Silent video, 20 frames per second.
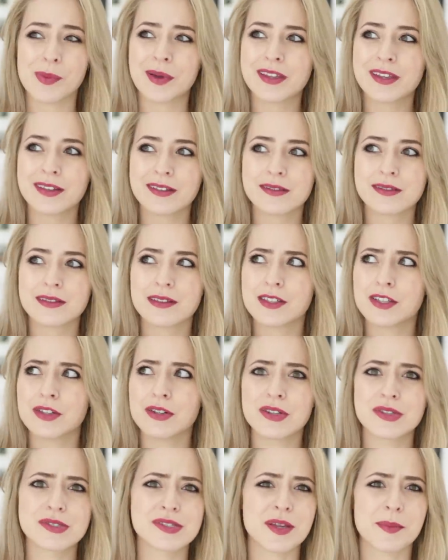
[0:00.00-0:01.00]
I think you
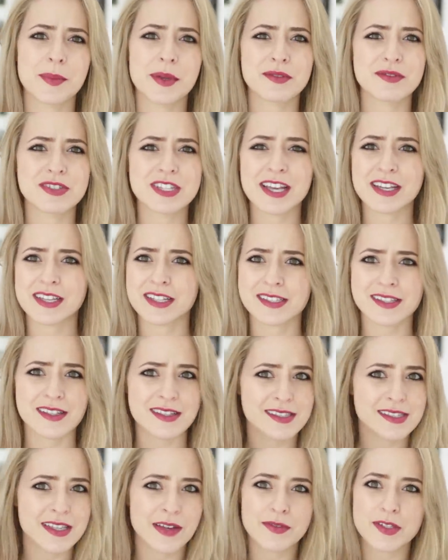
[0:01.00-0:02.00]
lose something ridiculous,
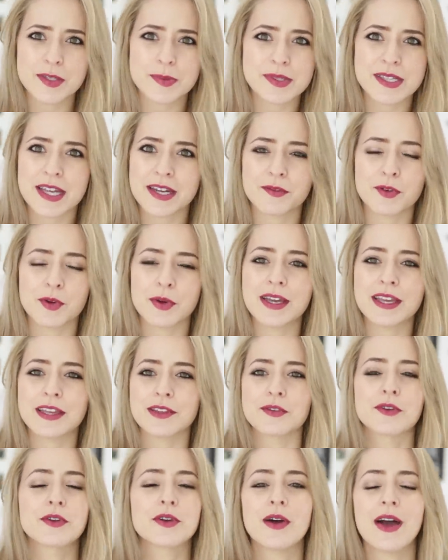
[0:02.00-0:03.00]
like 70% of your heat
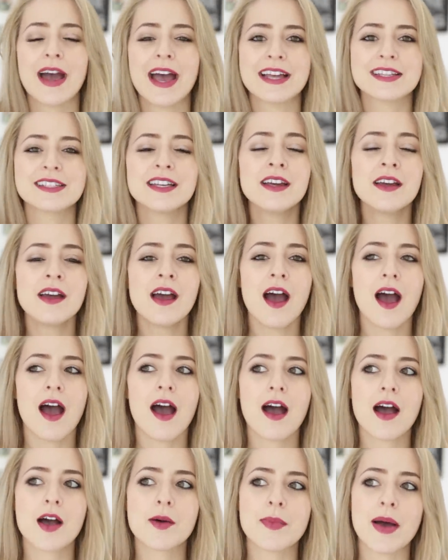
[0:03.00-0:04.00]
through your head,
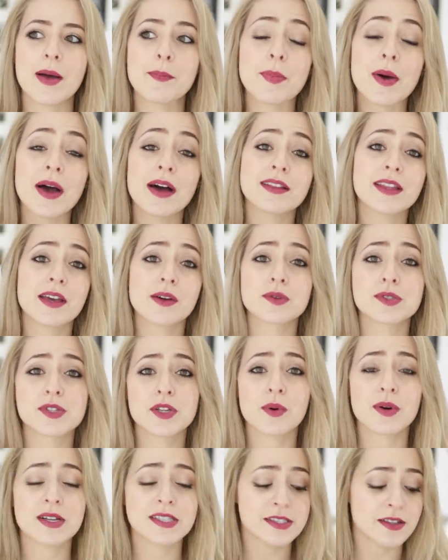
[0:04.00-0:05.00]
but they're also
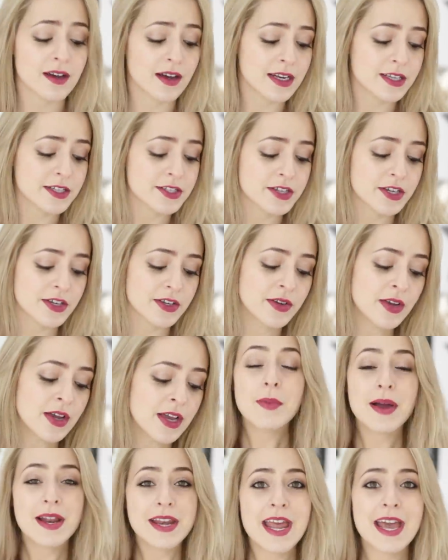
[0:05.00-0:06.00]
quite stylish too.
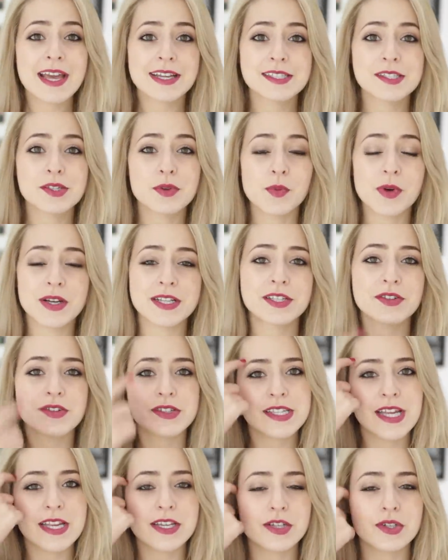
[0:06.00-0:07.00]
My next winter
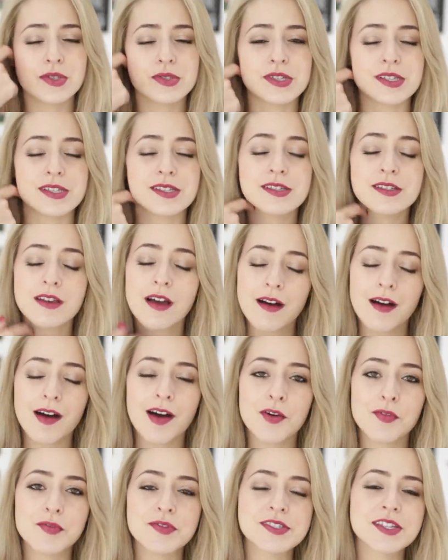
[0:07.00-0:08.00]
essentials are
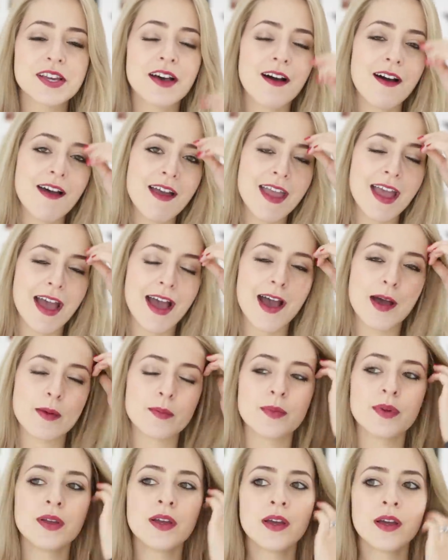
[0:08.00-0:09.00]
scarves. I
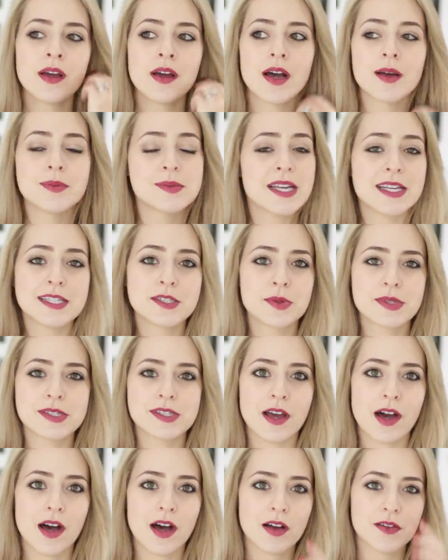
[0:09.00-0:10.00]
am obsessed with
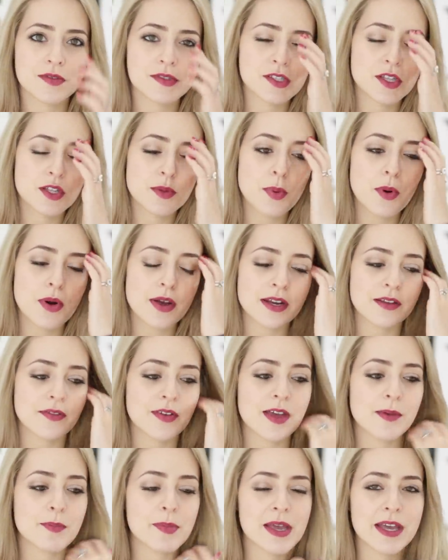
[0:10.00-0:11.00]
scarves to the point of
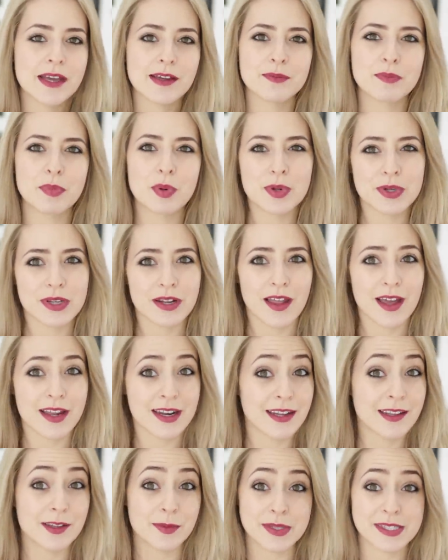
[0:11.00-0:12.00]
it being borderline
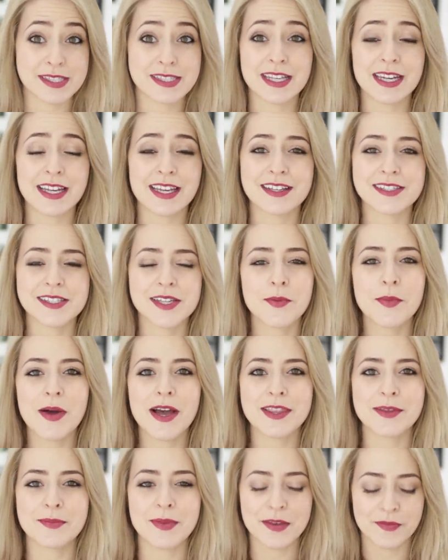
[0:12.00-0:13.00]
a little bit silly because I
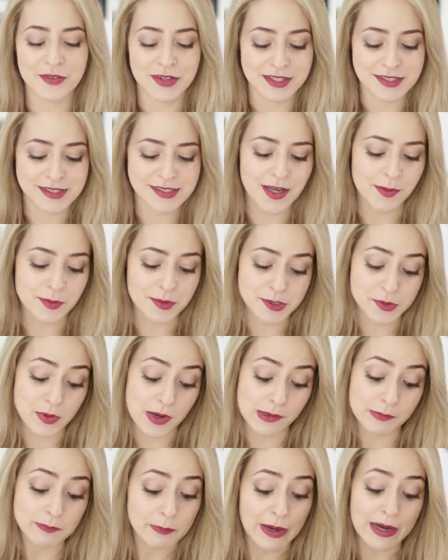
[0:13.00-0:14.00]
wear them even in the summer as
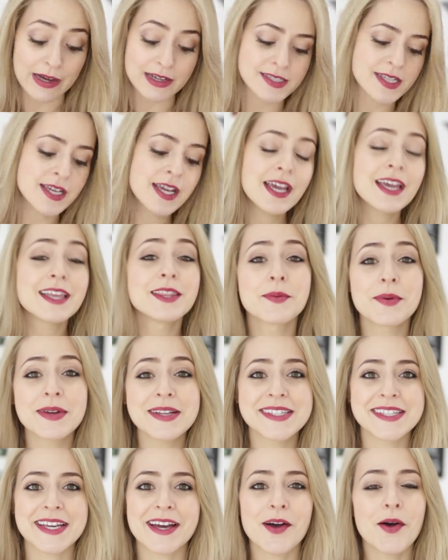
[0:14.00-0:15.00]
well, but in the
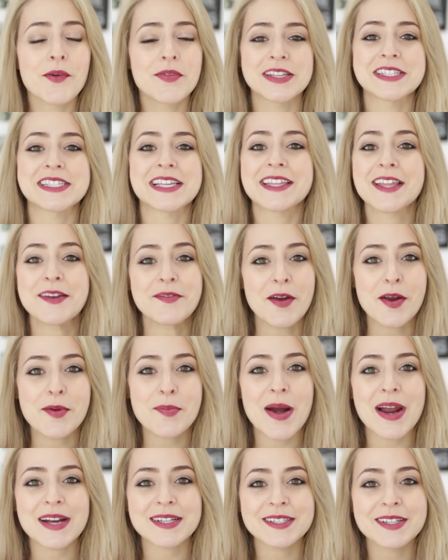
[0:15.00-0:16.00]
winter obviously they're very
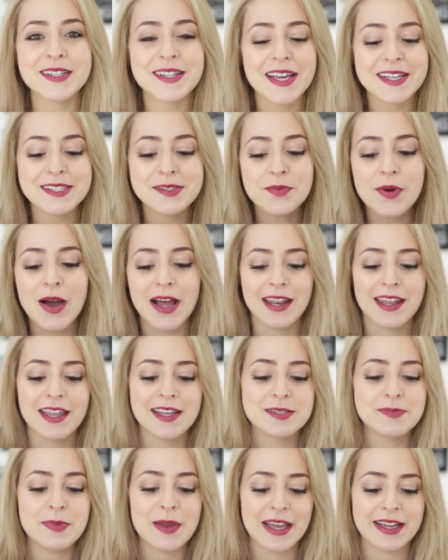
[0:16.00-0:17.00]
practical as well
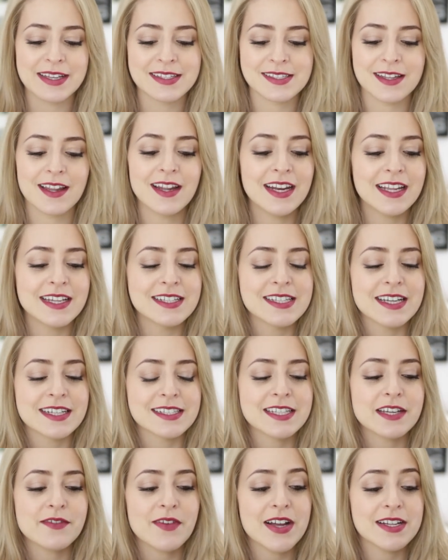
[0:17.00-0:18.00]
as being slightly
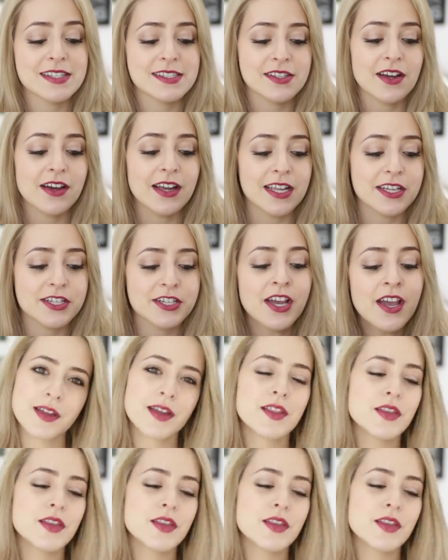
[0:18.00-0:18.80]
addictive and stylish.